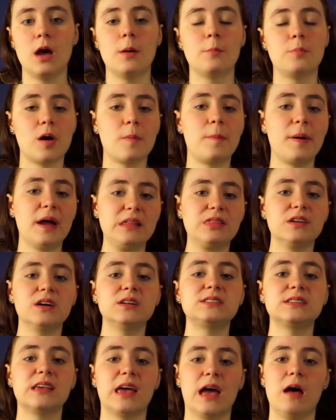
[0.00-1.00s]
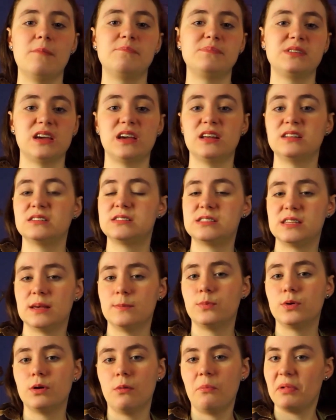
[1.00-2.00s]
but pythons kept in
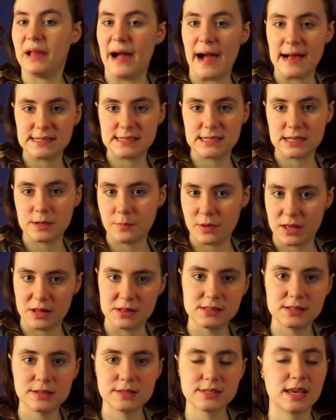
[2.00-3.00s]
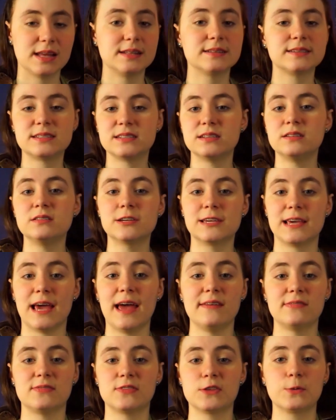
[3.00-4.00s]
simple plastic bins can still
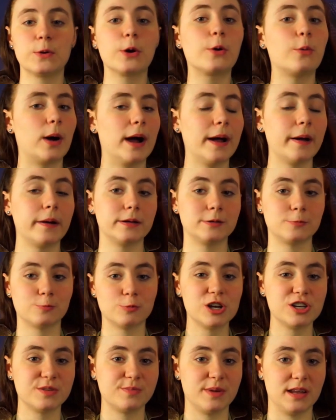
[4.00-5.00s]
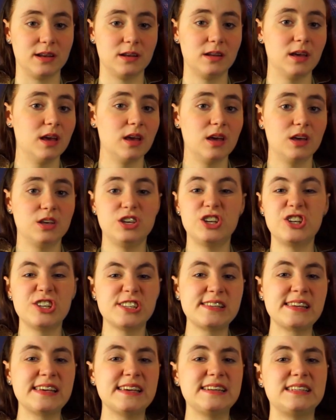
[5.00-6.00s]
get the required enrichment, you
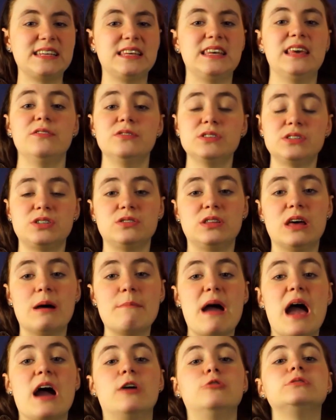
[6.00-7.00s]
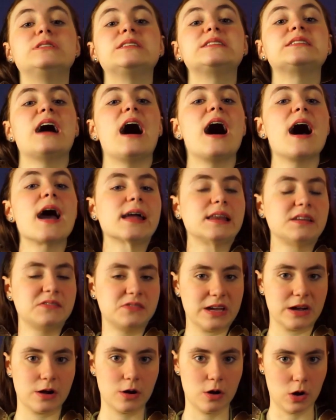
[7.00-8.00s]
just need to give it to them outside of
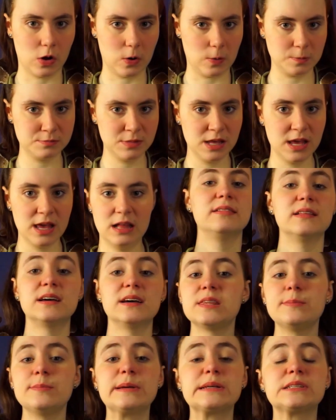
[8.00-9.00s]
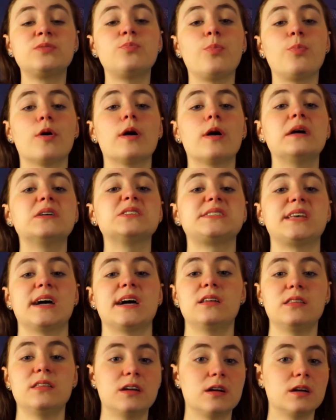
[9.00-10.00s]
their home. Let them explore outside
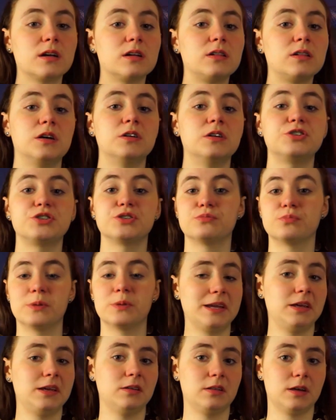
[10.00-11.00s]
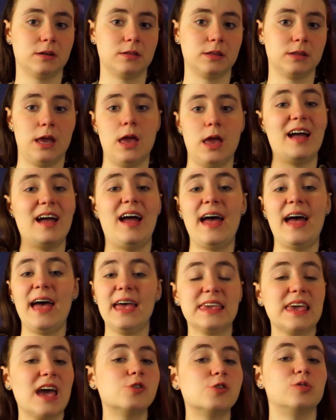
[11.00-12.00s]
of their enclosure regularly.
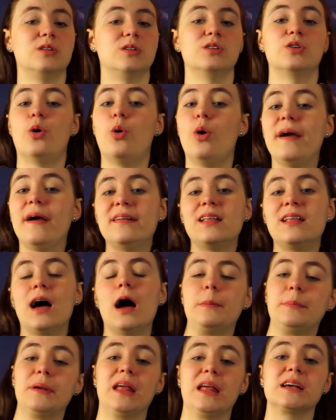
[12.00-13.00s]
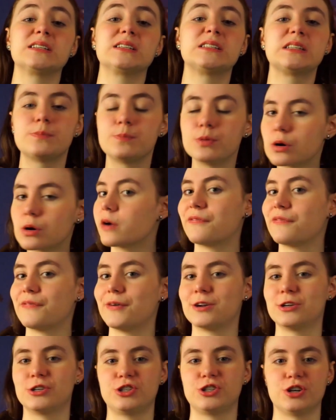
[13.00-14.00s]
Hang out and coil up and explore
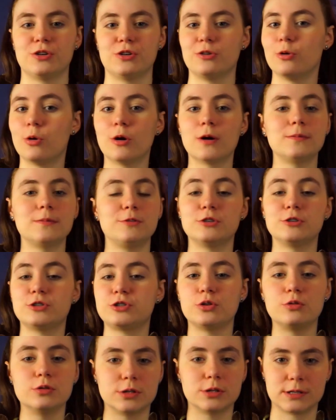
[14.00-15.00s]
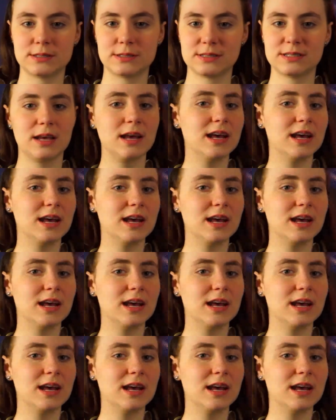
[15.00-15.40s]
furniture or your shoulders.